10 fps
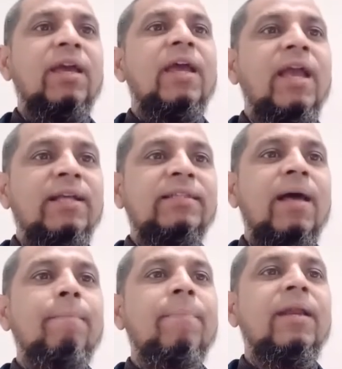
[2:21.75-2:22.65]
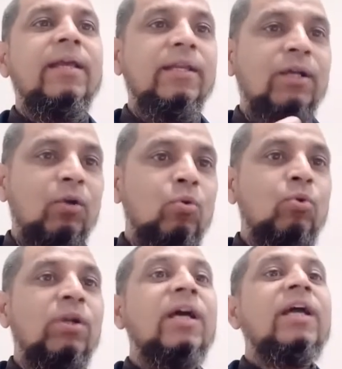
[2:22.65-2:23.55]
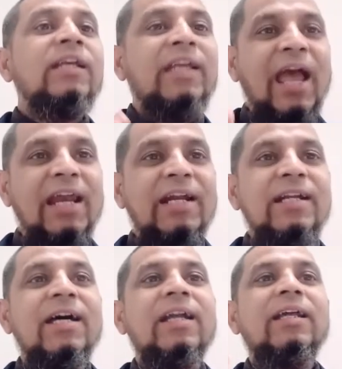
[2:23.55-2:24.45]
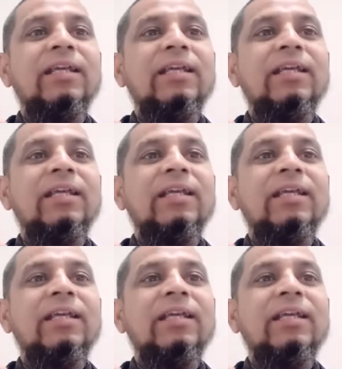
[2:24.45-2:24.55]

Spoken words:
Example include calendar,